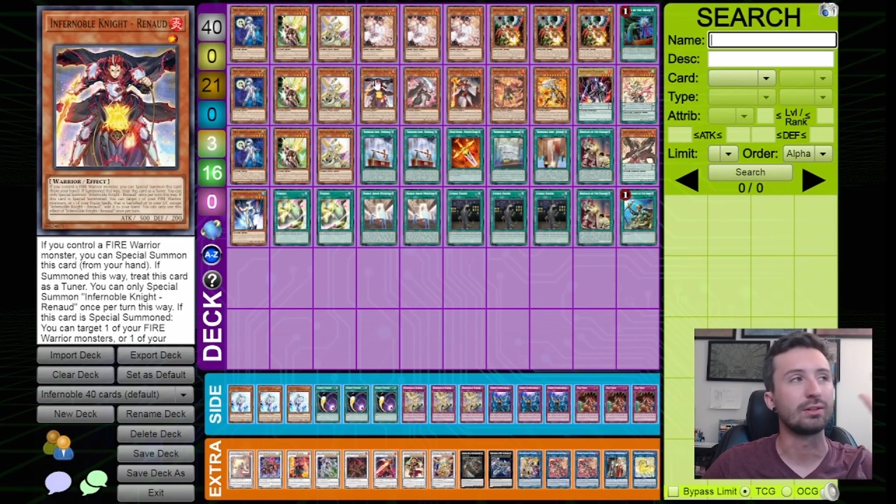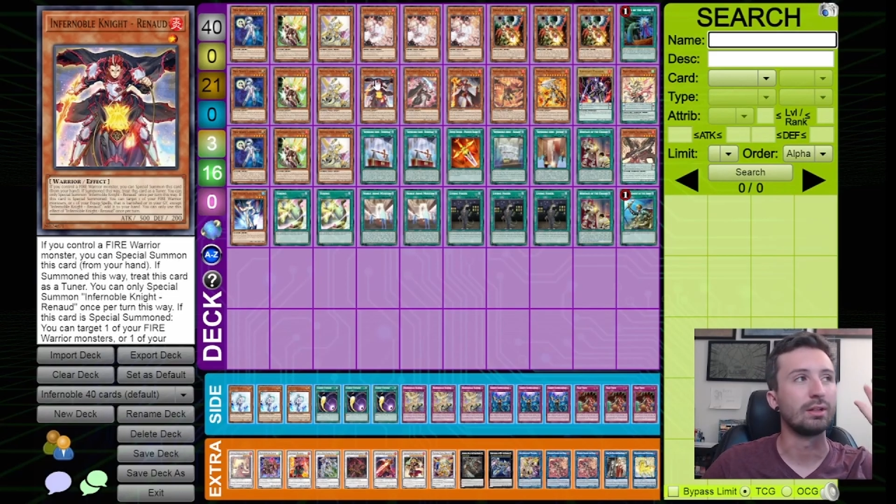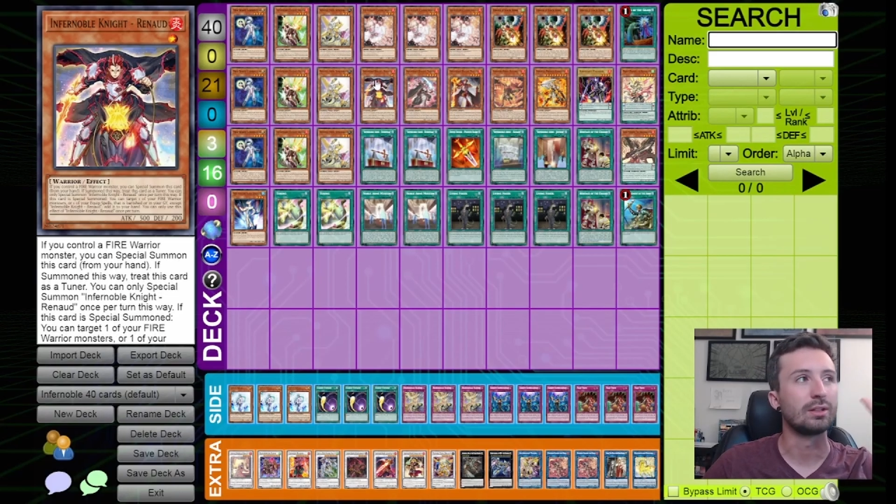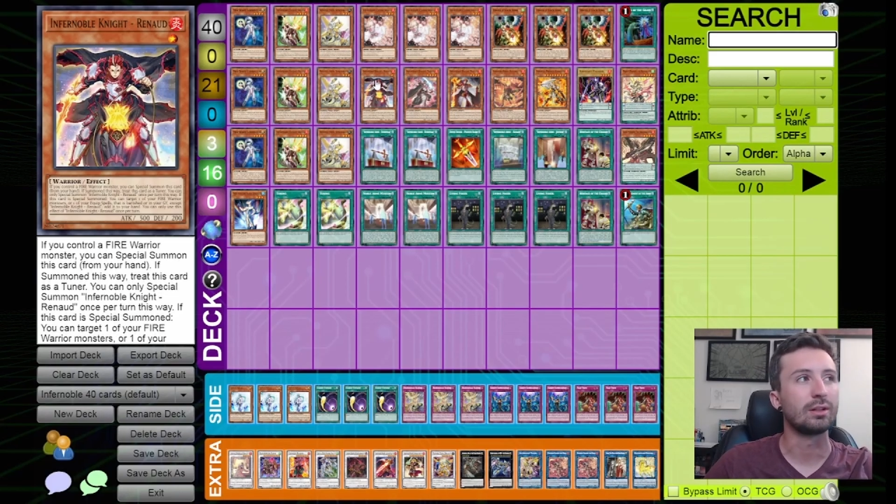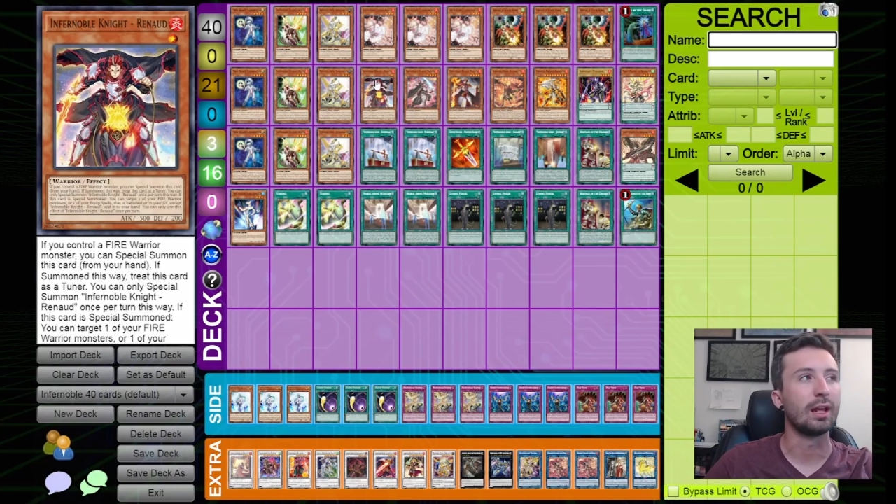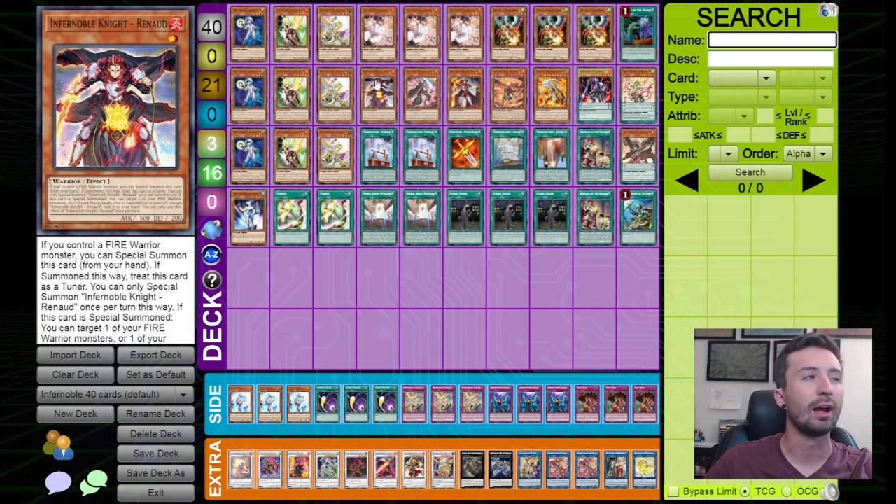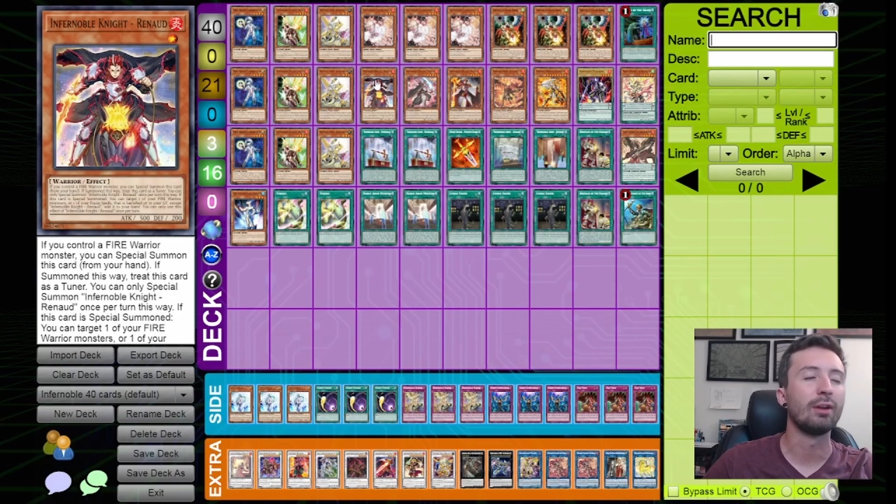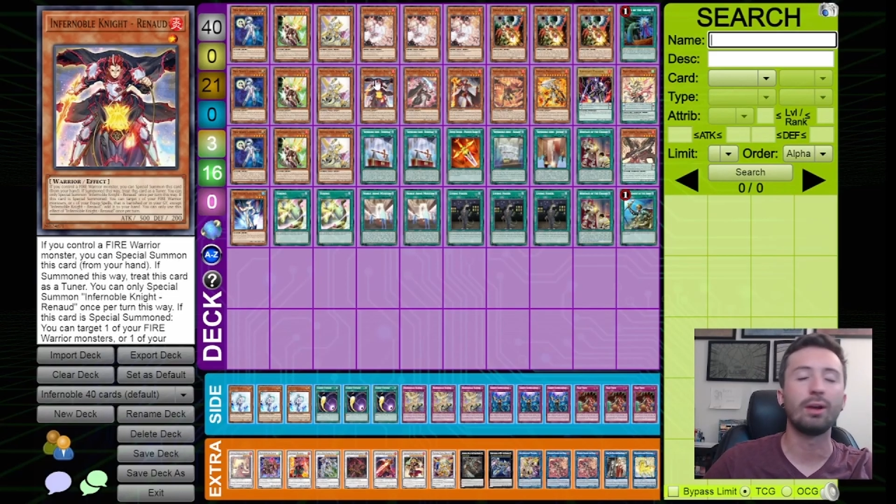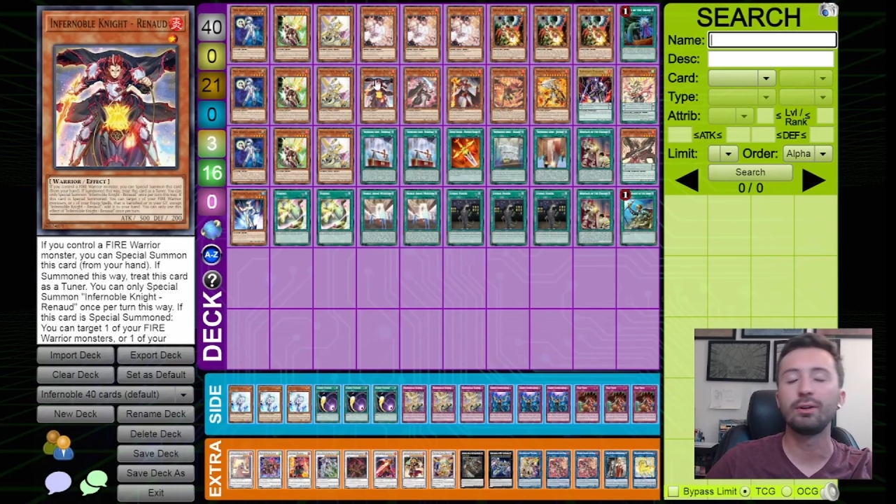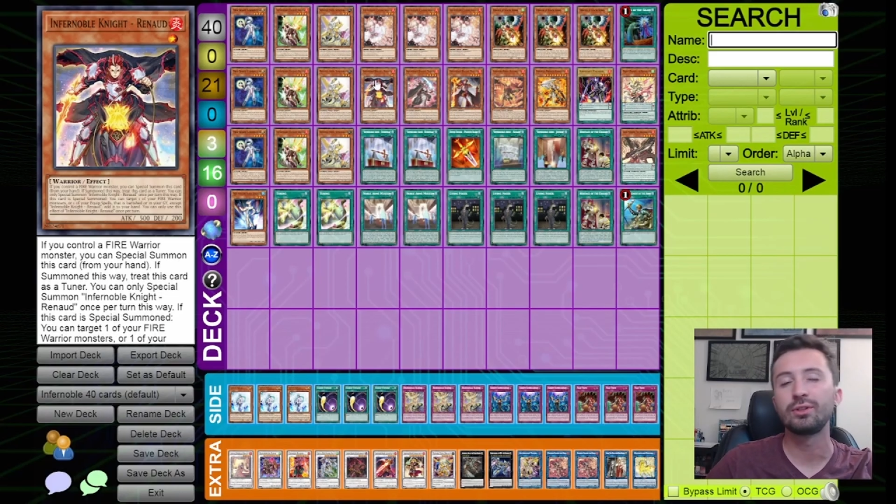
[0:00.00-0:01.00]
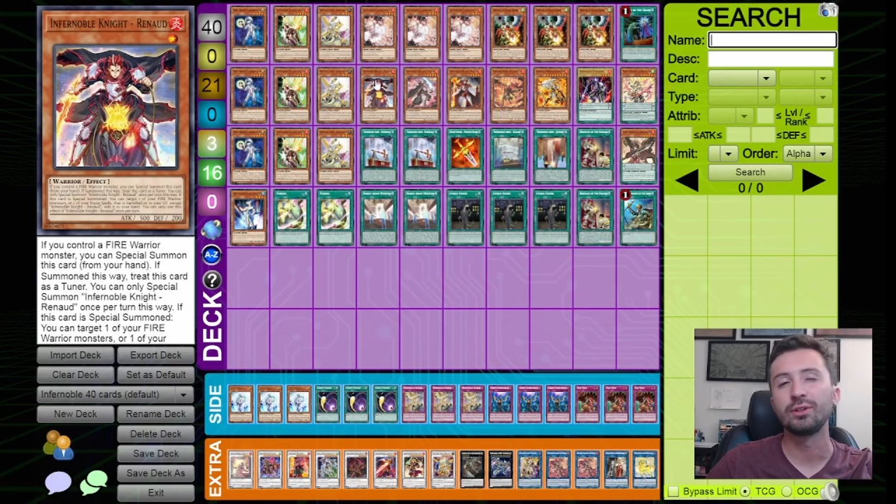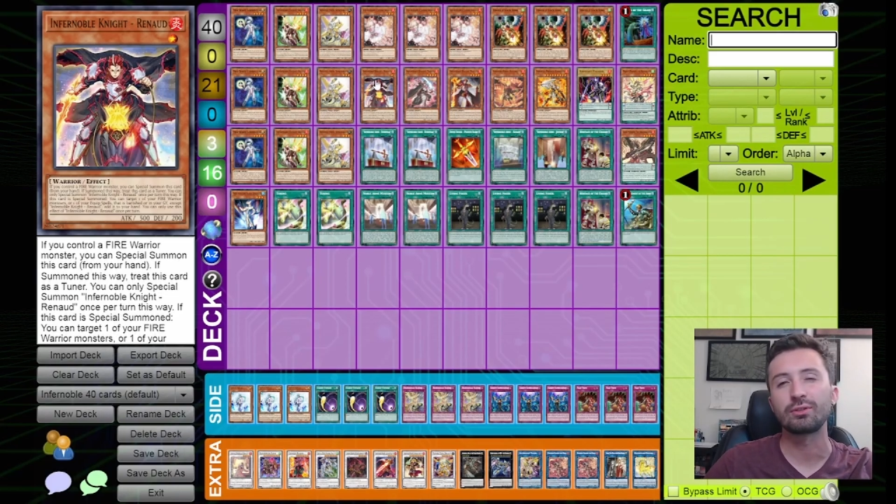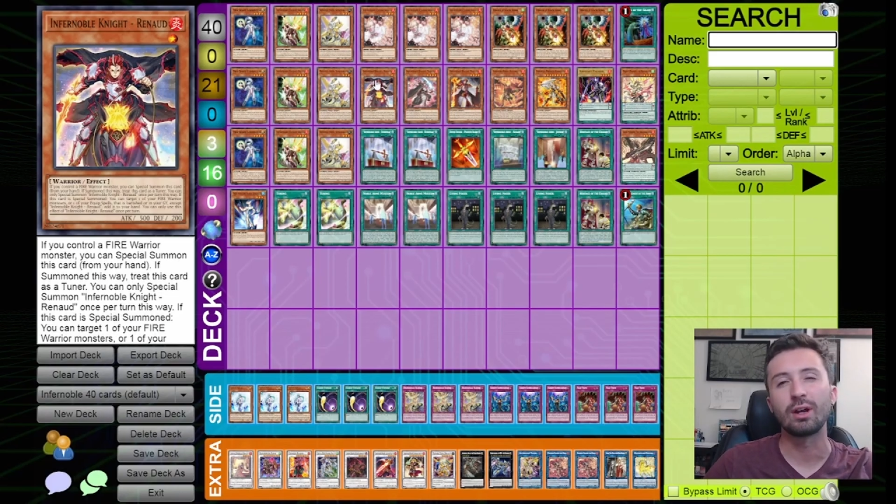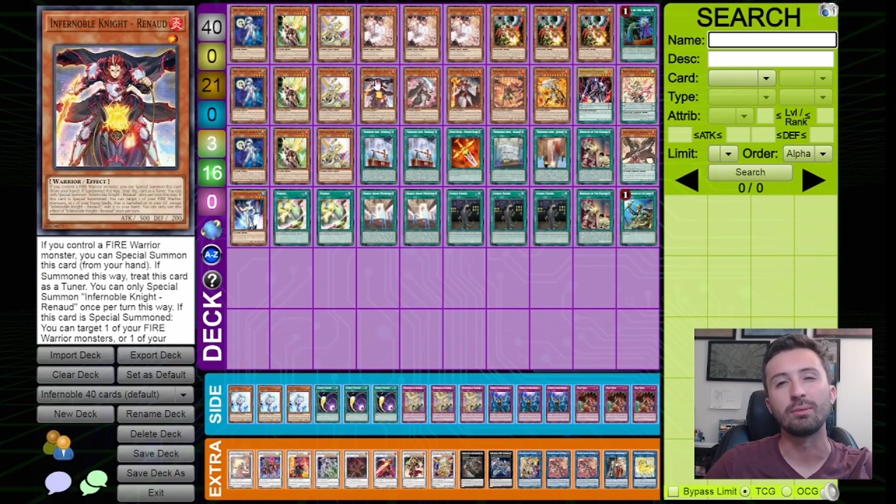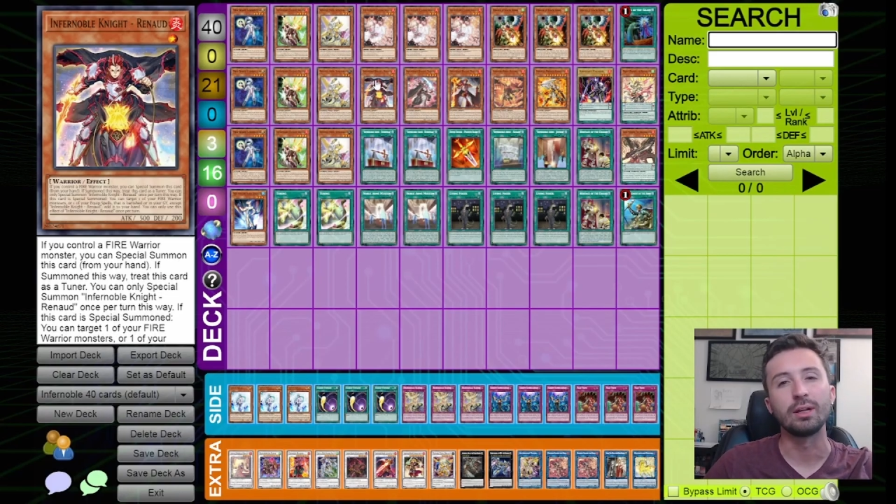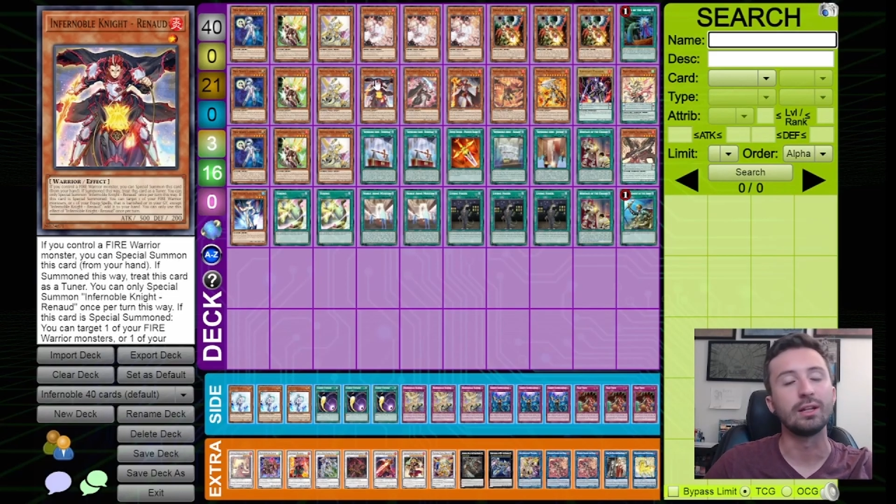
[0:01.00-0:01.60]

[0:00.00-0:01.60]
I don't know how else to describe it.